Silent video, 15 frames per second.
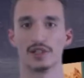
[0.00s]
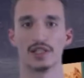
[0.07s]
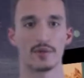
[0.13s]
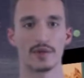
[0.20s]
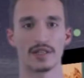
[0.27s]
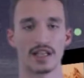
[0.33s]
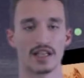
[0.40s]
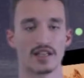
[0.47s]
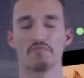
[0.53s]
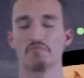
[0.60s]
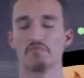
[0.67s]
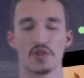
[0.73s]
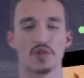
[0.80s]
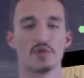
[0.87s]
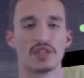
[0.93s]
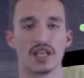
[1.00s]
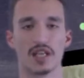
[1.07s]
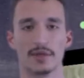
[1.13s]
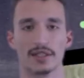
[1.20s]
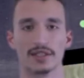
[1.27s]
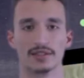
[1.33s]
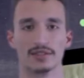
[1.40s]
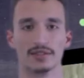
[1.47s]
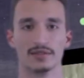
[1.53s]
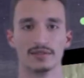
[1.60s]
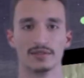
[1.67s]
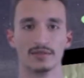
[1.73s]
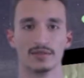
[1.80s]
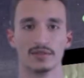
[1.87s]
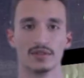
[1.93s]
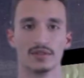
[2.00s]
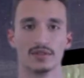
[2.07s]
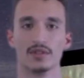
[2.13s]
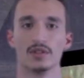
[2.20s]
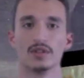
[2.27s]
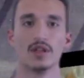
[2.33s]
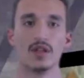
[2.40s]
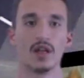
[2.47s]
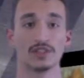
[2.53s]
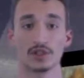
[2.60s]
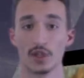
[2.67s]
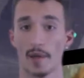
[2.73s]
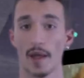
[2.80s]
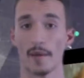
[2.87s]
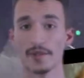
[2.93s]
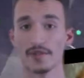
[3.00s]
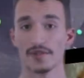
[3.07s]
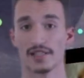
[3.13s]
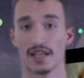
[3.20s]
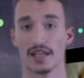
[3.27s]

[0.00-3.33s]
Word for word: to linguine, you name it. So I'm happy to